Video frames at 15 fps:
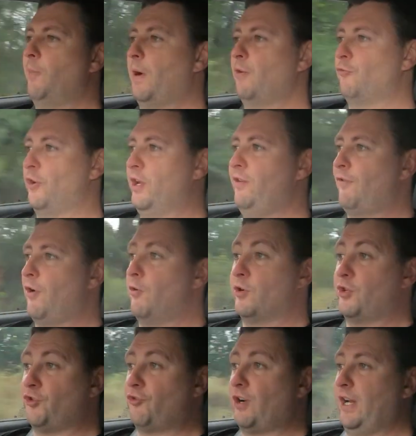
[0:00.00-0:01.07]
But Revo
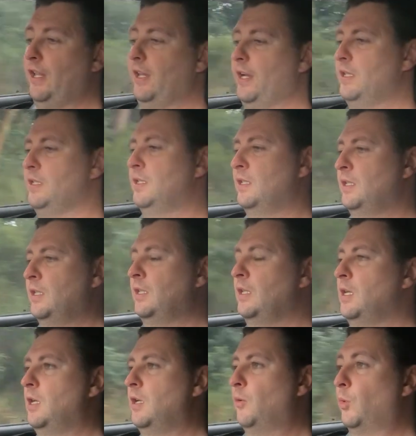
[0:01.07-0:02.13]
Australia
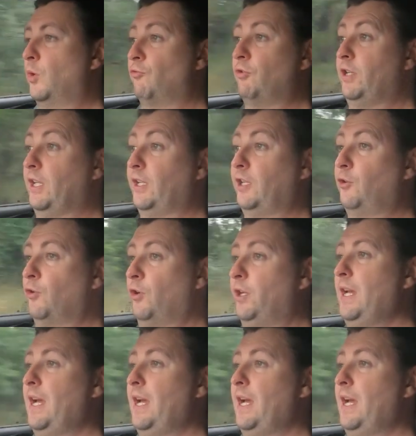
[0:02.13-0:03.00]
were really good,